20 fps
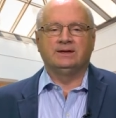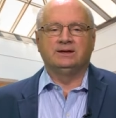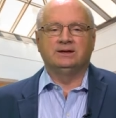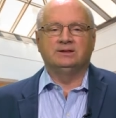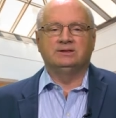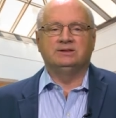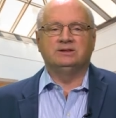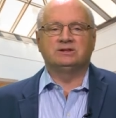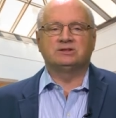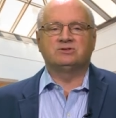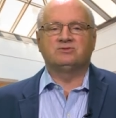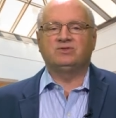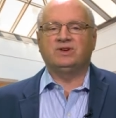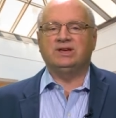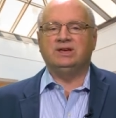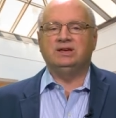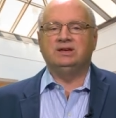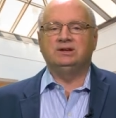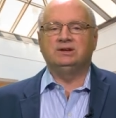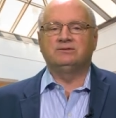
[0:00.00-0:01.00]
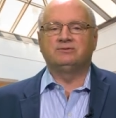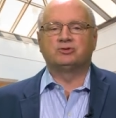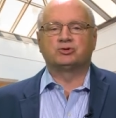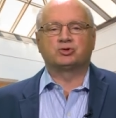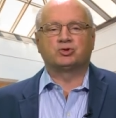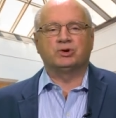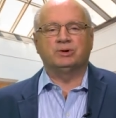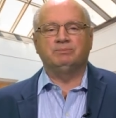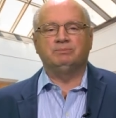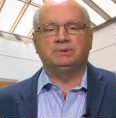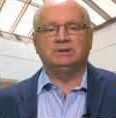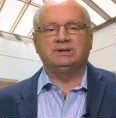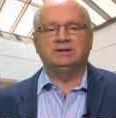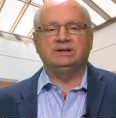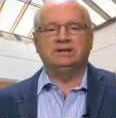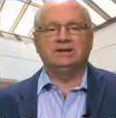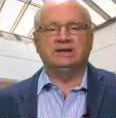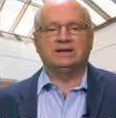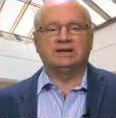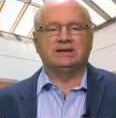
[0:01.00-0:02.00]
this vein of
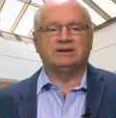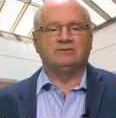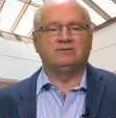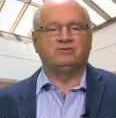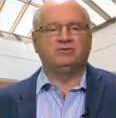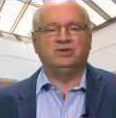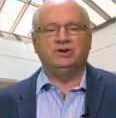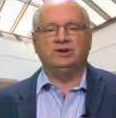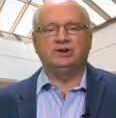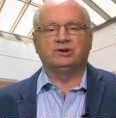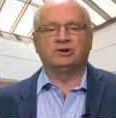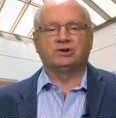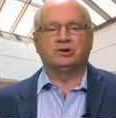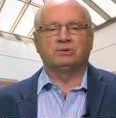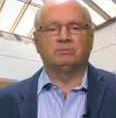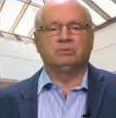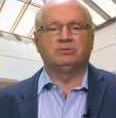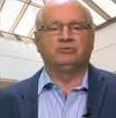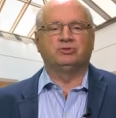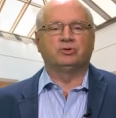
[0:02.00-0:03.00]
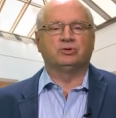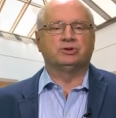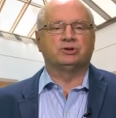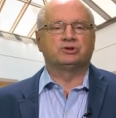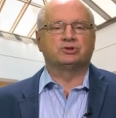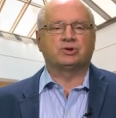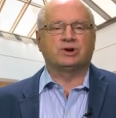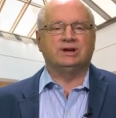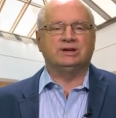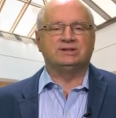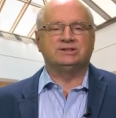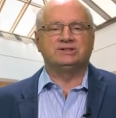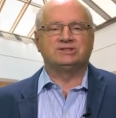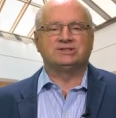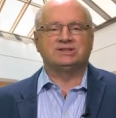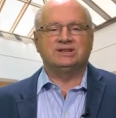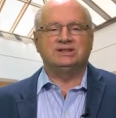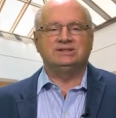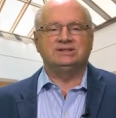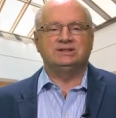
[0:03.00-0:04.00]
trembling and fear before the
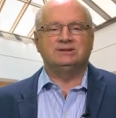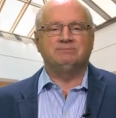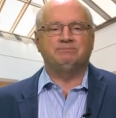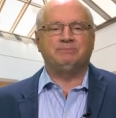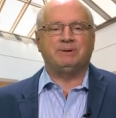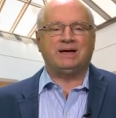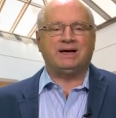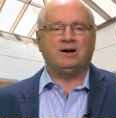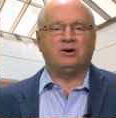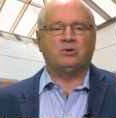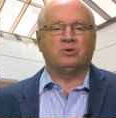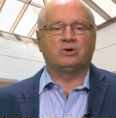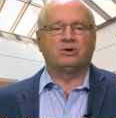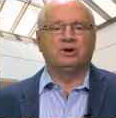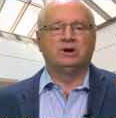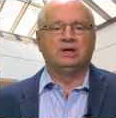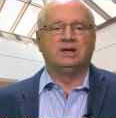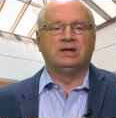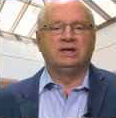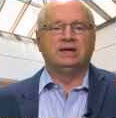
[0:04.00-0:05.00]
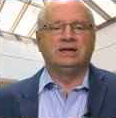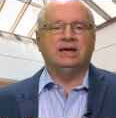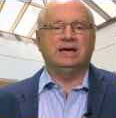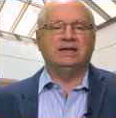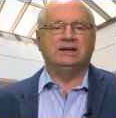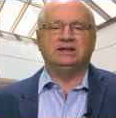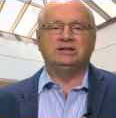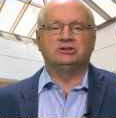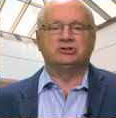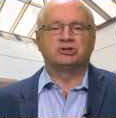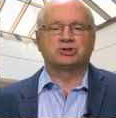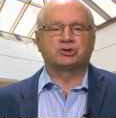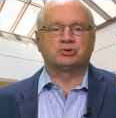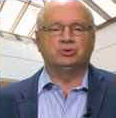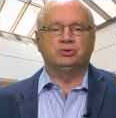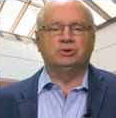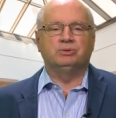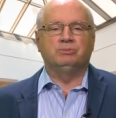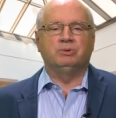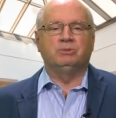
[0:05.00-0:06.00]
transcendent power and
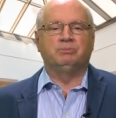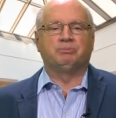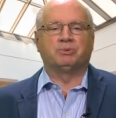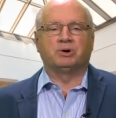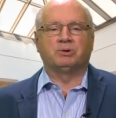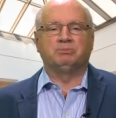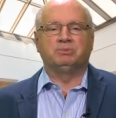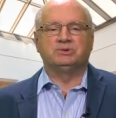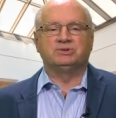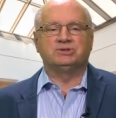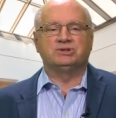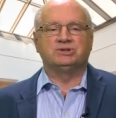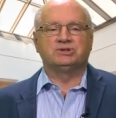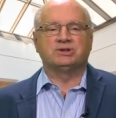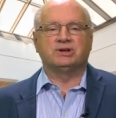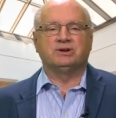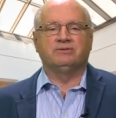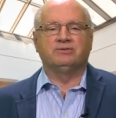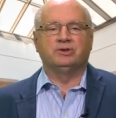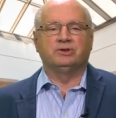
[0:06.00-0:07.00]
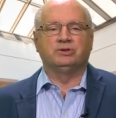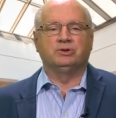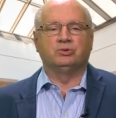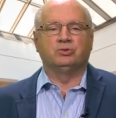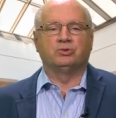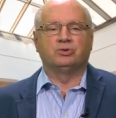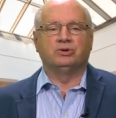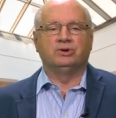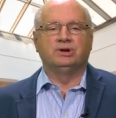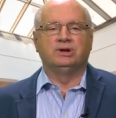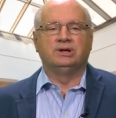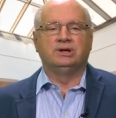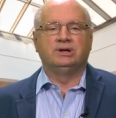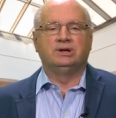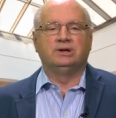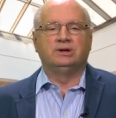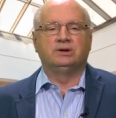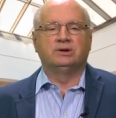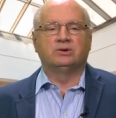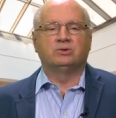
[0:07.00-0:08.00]
inscrutable purposes of the Lord
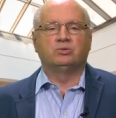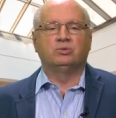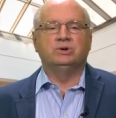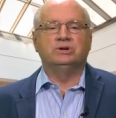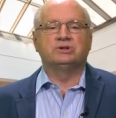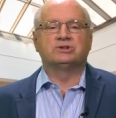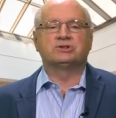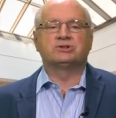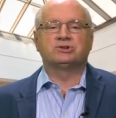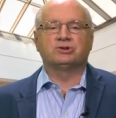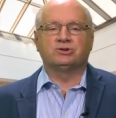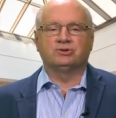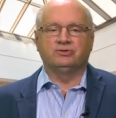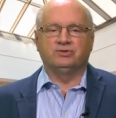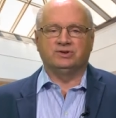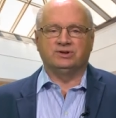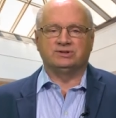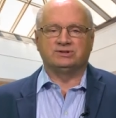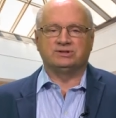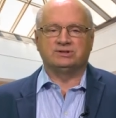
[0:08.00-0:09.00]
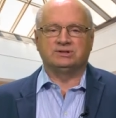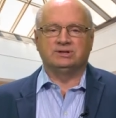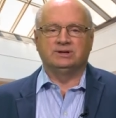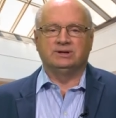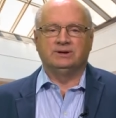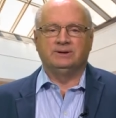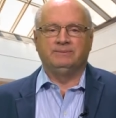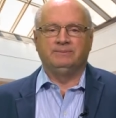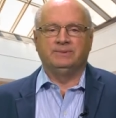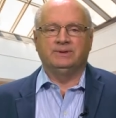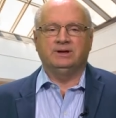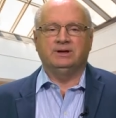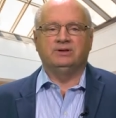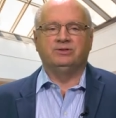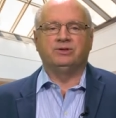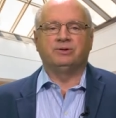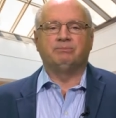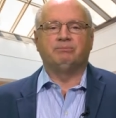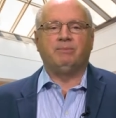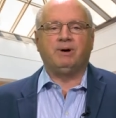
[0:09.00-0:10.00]
resurfaced in
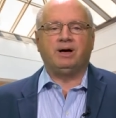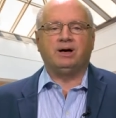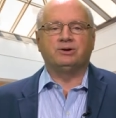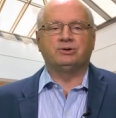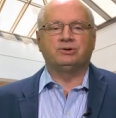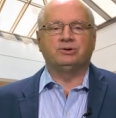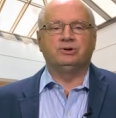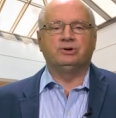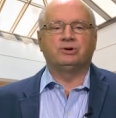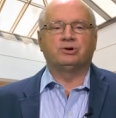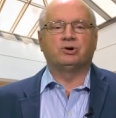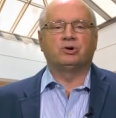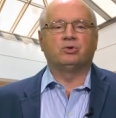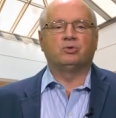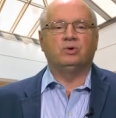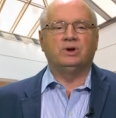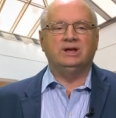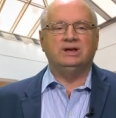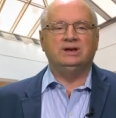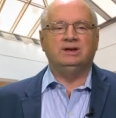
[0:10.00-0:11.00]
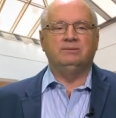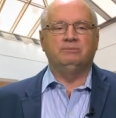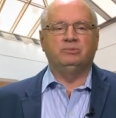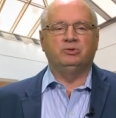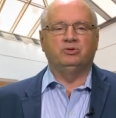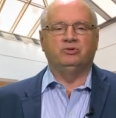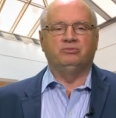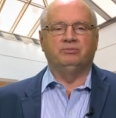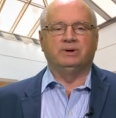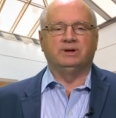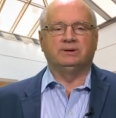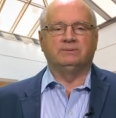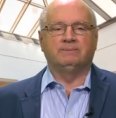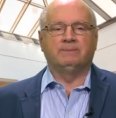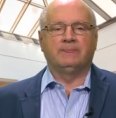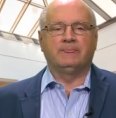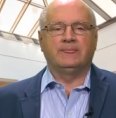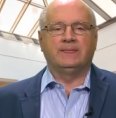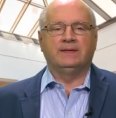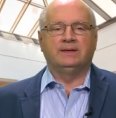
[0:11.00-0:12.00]
the modern Haredi movement,
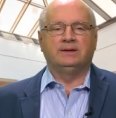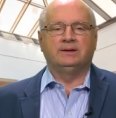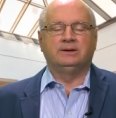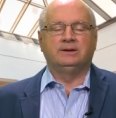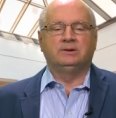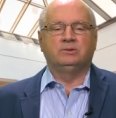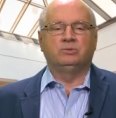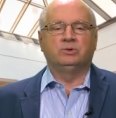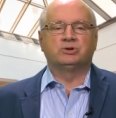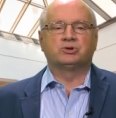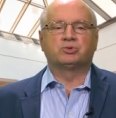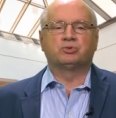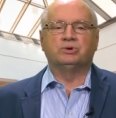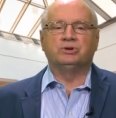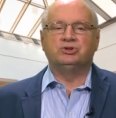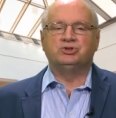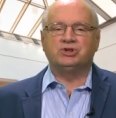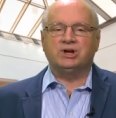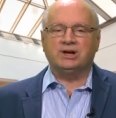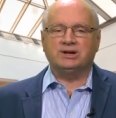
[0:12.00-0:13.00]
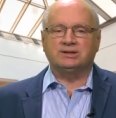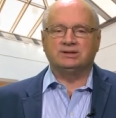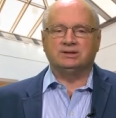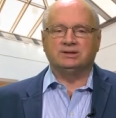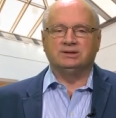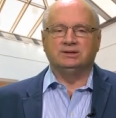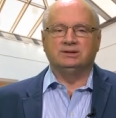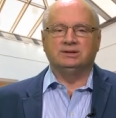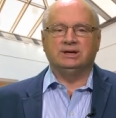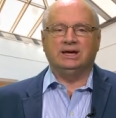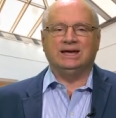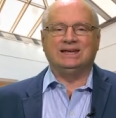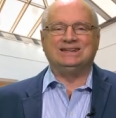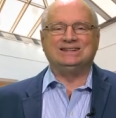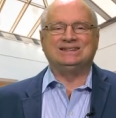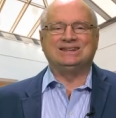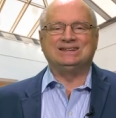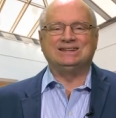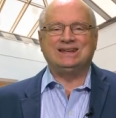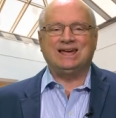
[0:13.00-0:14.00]
which rejected and
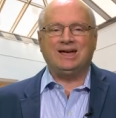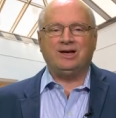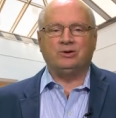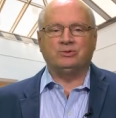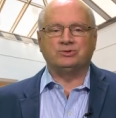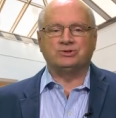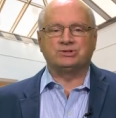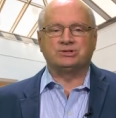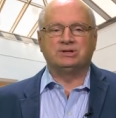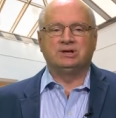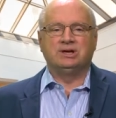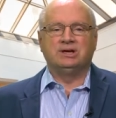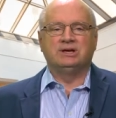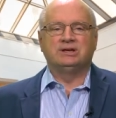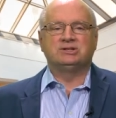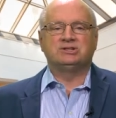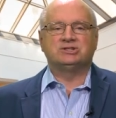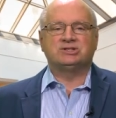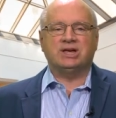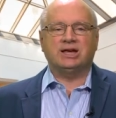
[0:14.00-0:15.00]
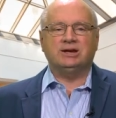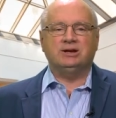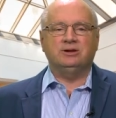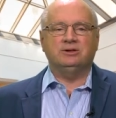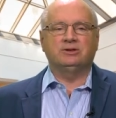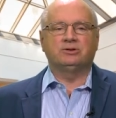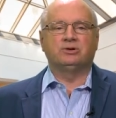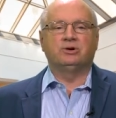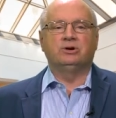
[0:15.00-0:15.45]
denounced secular